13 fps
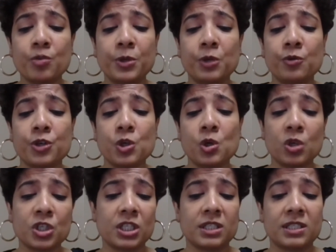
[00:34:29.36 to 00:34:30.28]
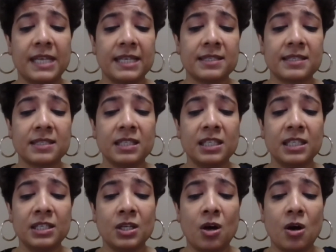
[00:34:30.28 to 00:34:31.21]
attribute your success
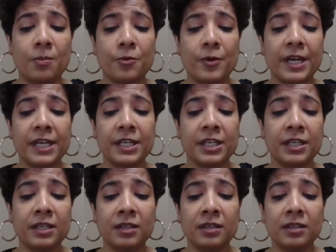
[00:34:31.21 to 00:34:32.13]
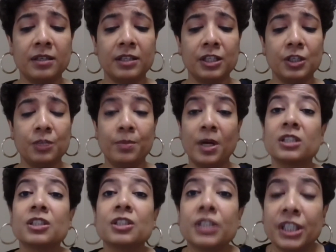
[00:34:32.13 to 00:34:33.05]
in operating the
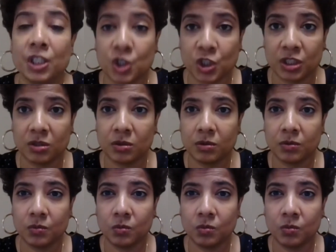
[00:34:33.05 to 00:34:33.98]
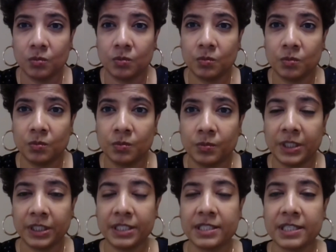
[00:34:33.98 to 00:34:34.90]
Balkan kitchen
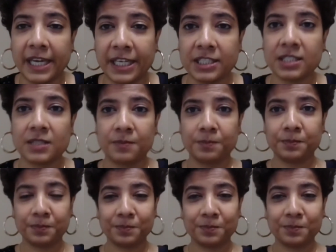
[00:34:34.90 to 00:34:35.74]
in this place?